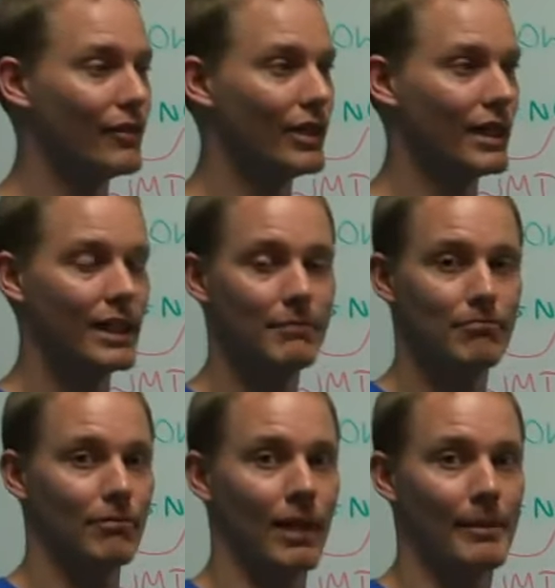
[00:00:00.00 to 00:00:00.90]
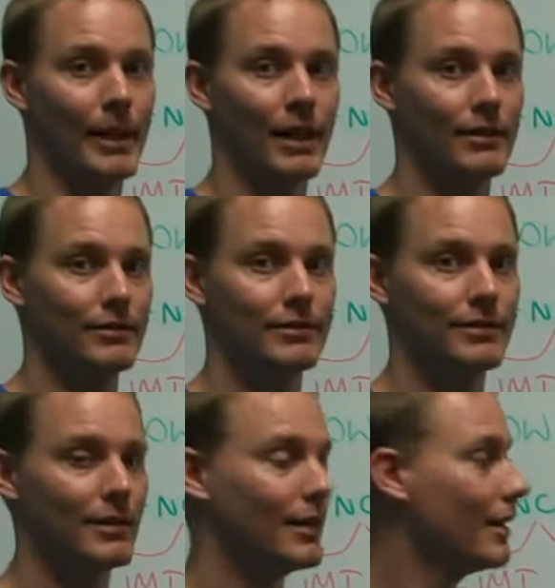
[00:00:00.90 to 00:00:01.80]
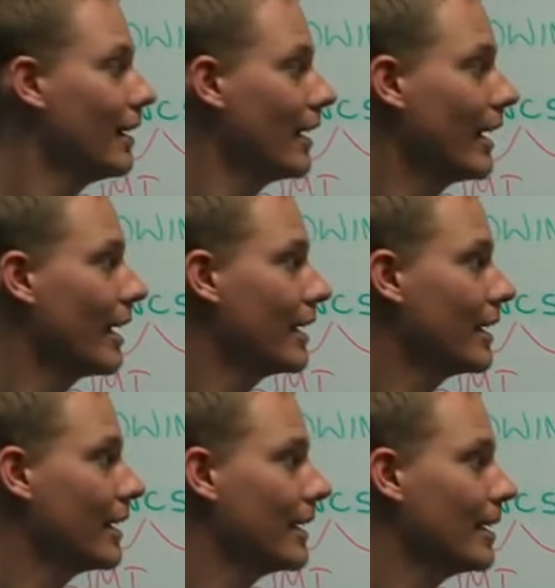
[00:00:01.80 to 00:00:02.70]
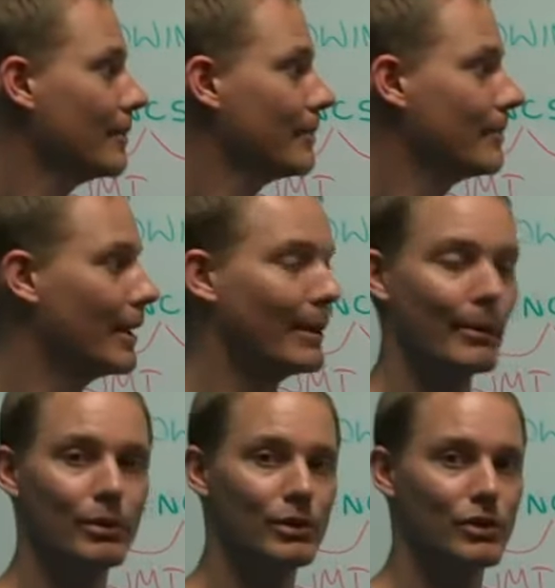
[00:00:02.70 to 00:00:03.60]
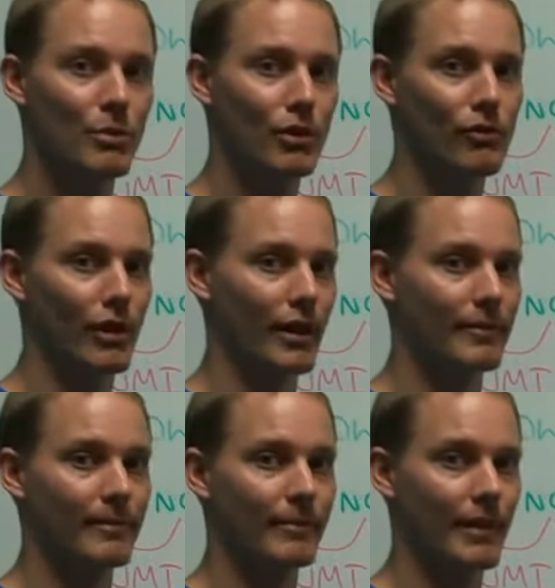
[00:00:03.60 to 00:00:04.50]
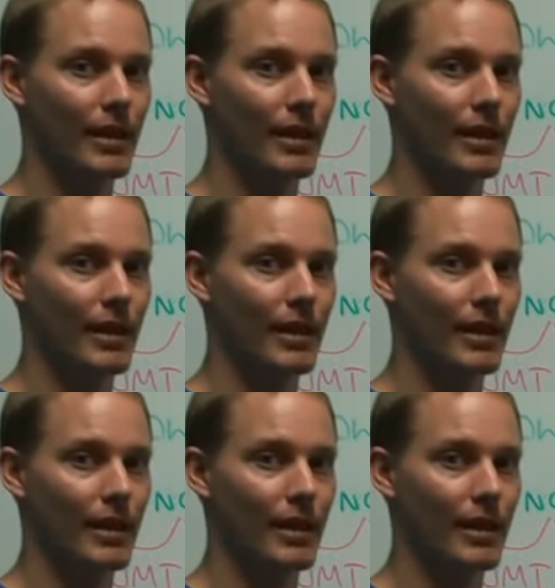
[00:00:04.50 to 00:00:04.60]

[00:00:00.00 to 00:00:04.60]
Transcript: If you did, let me know and um, maybe we'll do some more for you.